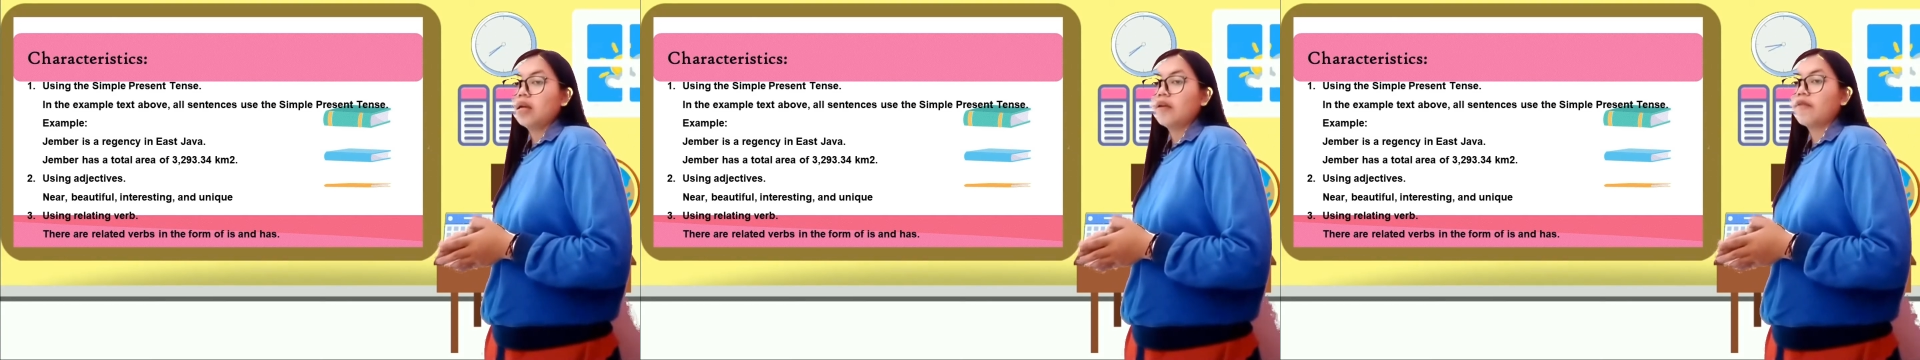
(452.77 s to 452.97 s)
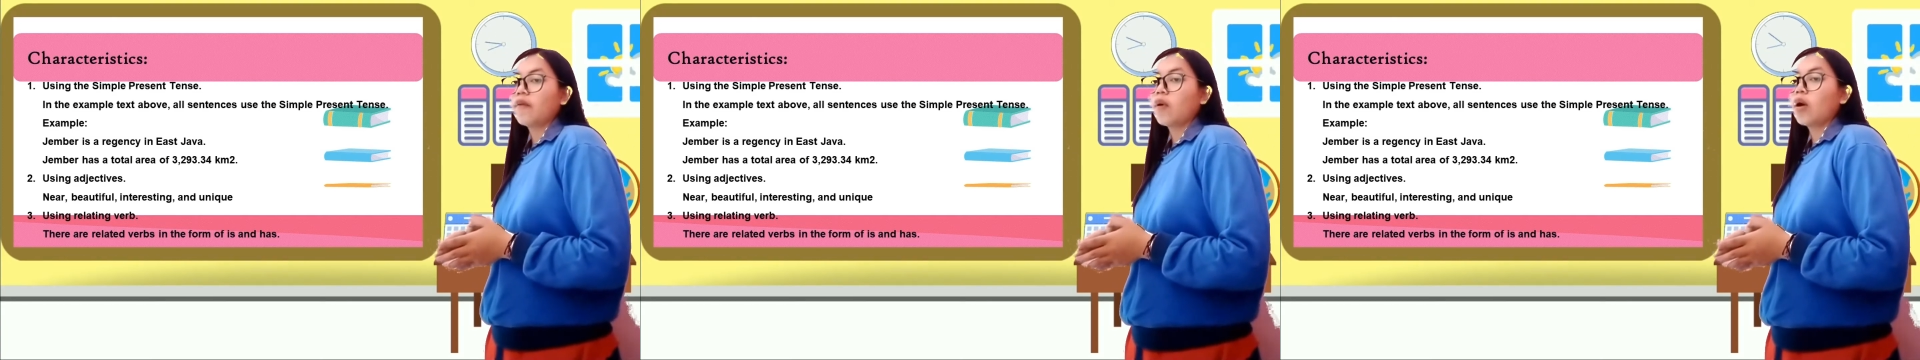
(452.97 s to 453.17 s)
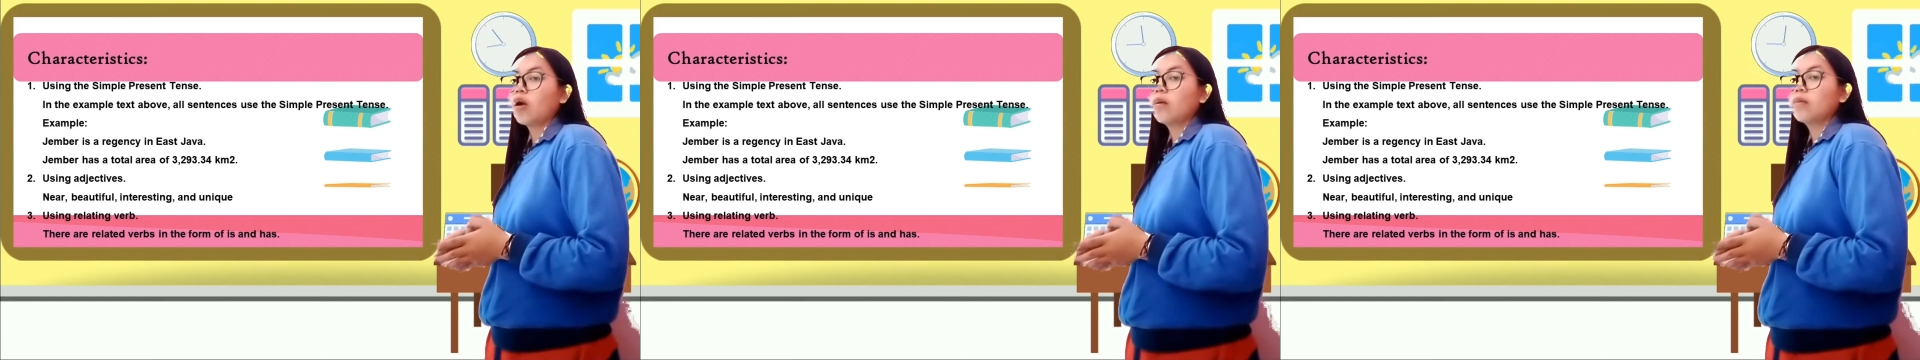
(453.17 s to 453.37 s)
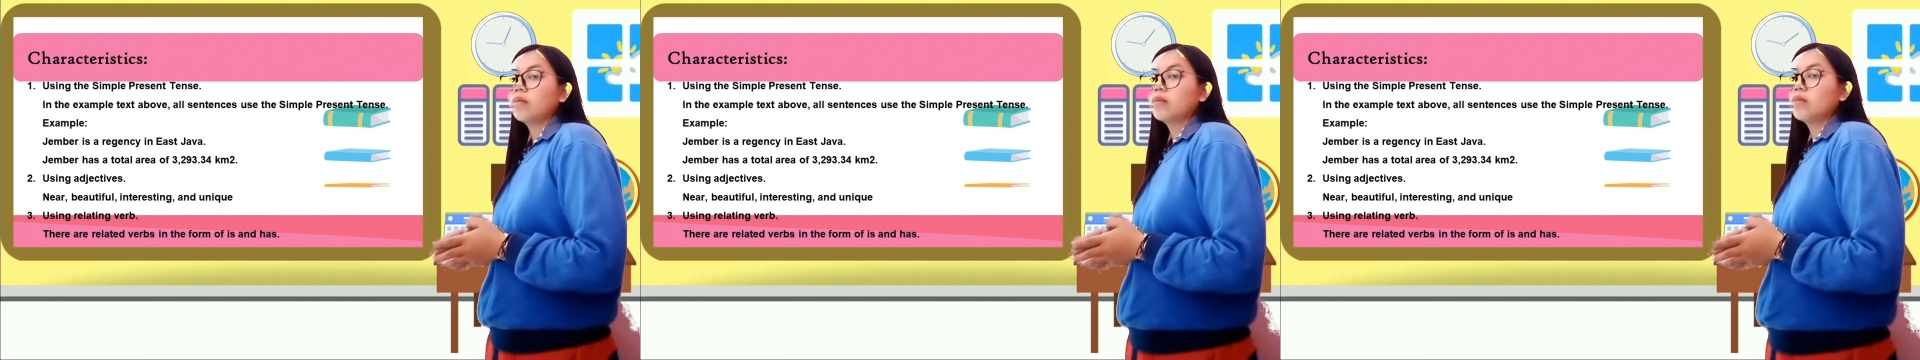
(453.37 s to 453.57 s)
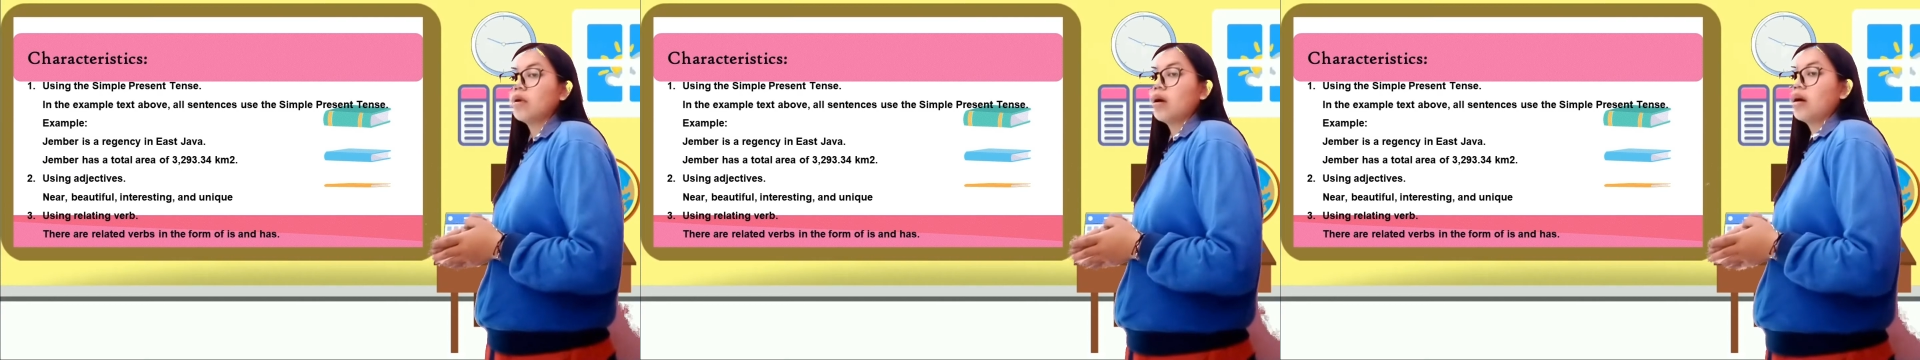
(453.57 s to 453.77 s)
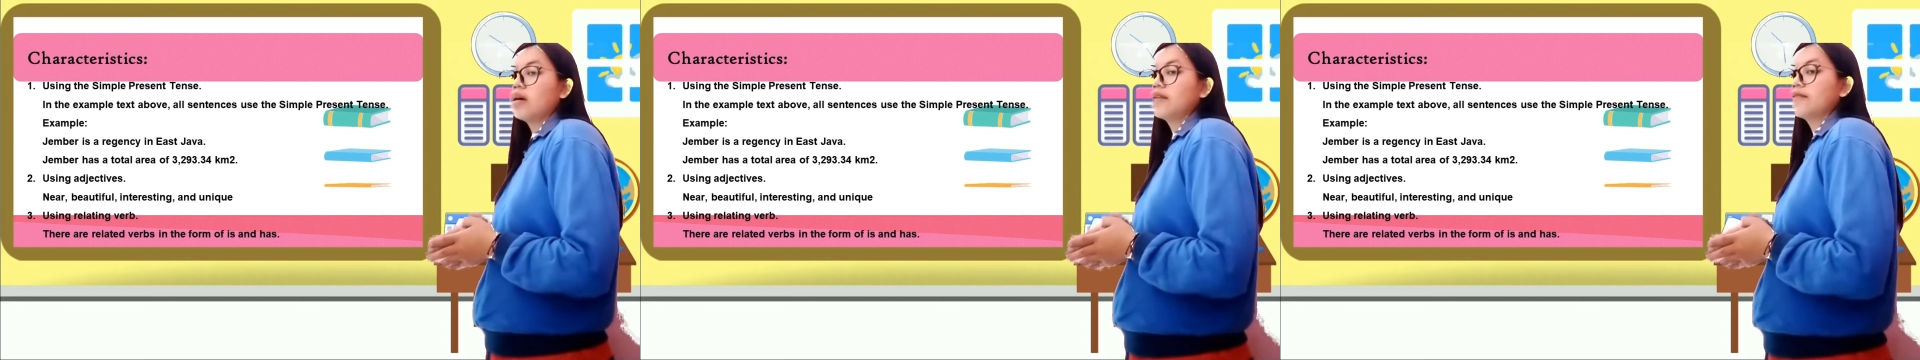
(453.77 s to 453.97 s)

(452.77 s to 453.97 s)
form of